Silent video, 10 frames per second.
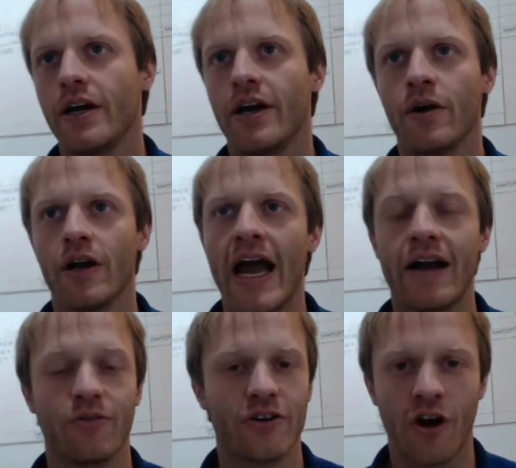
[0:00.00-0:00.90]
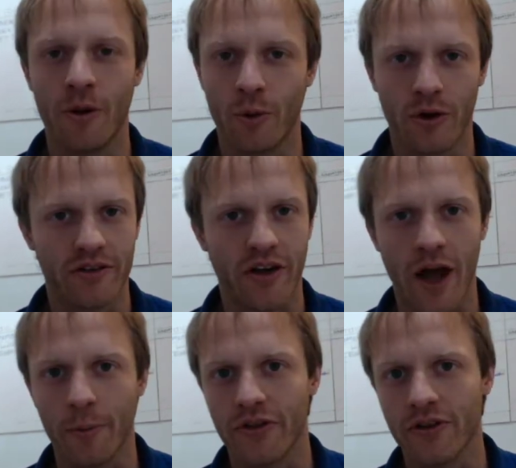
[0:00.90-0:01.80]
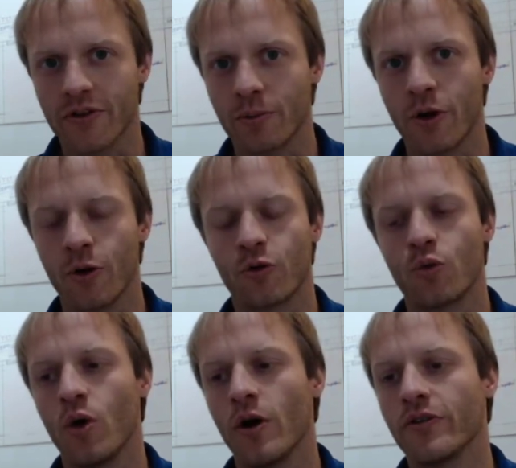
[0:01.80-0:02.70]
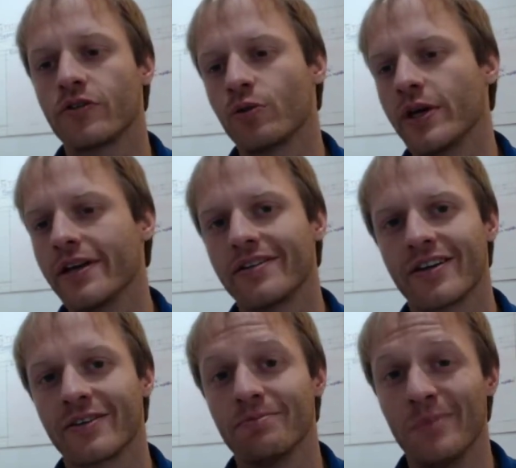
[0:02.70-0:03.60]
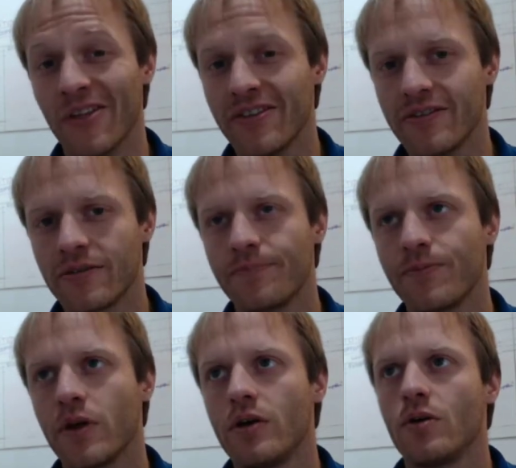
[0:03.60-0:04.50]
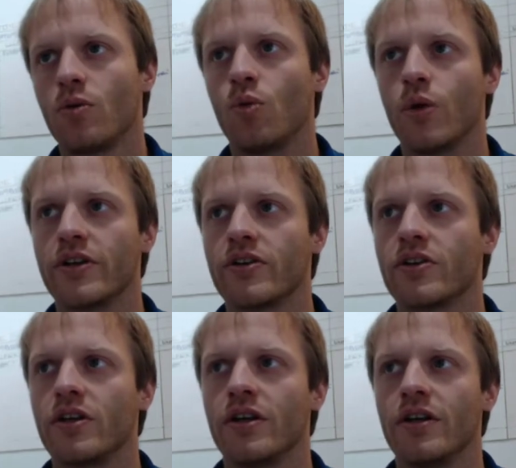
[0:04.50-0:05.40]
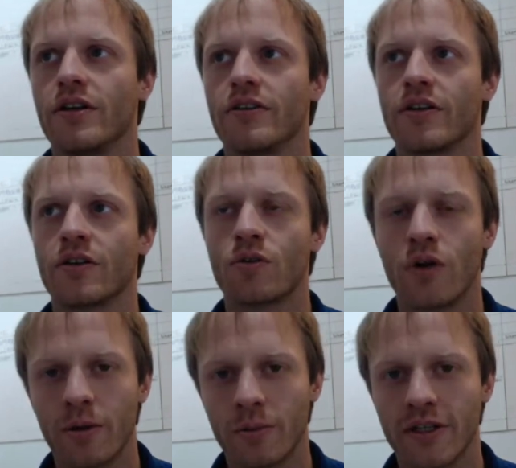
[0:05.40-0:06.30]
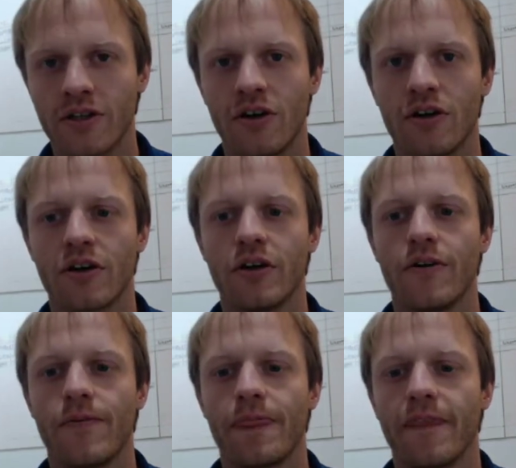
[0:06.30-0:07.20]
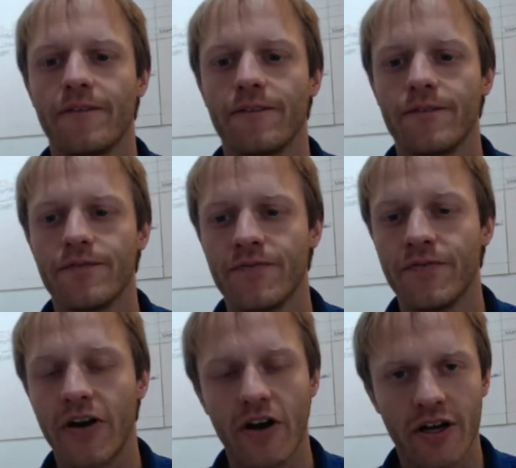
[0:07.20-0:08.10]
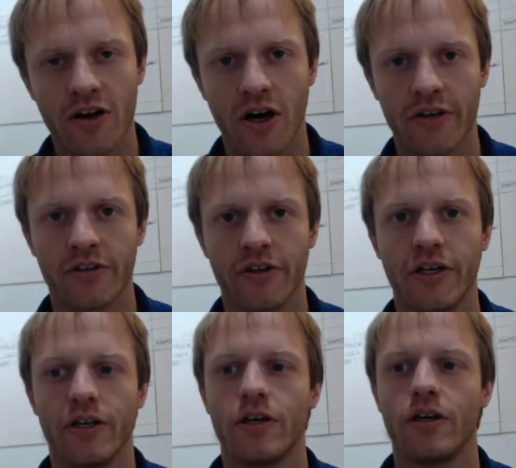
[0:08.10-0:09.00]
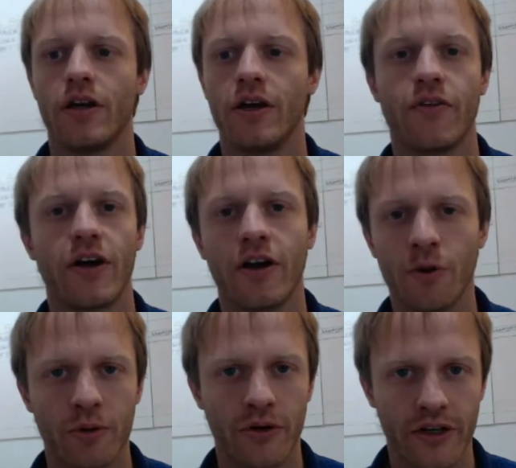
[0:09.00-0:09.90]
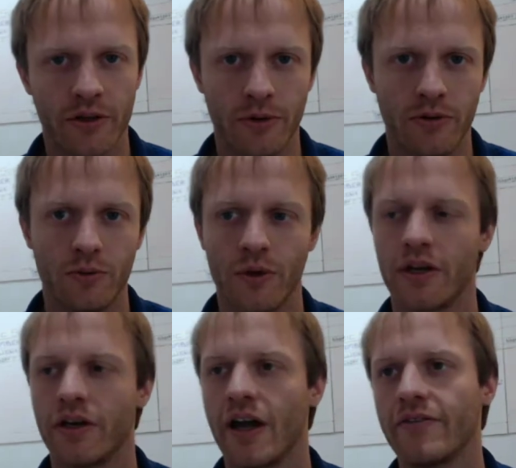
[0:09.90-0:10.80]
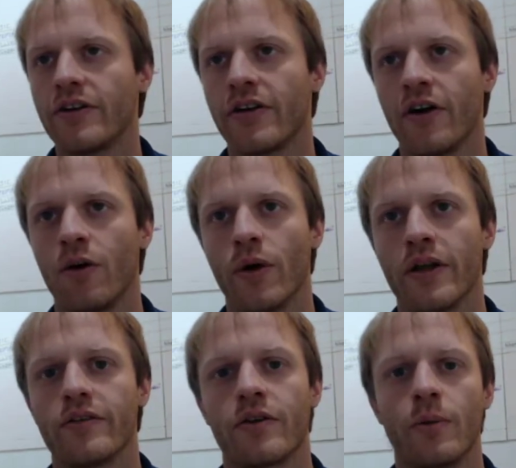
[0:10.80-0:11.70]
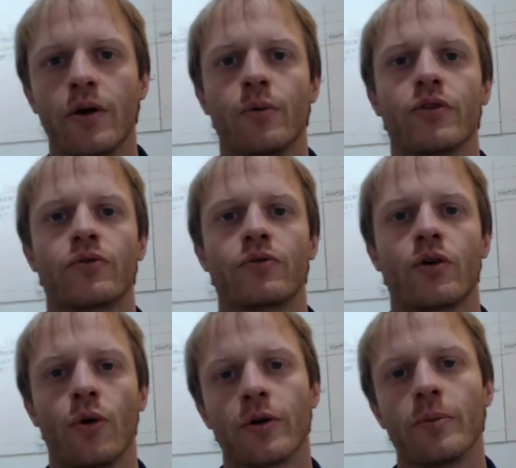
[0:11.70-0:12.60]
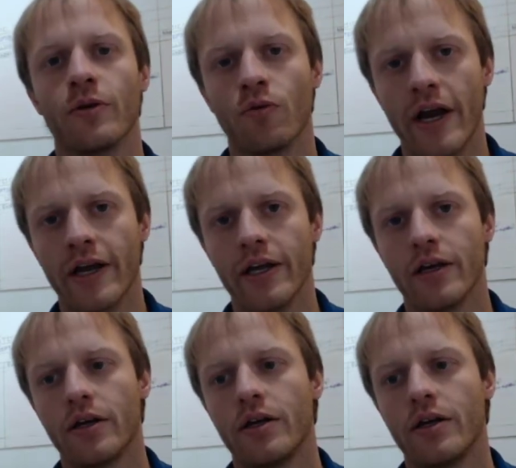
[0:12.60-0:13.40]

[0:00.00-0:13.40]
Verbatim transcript: Our average onboarding time with this approach was three to six months, which is incredibly long very costly and very unpredictable. We could never tell when someone was going to be ready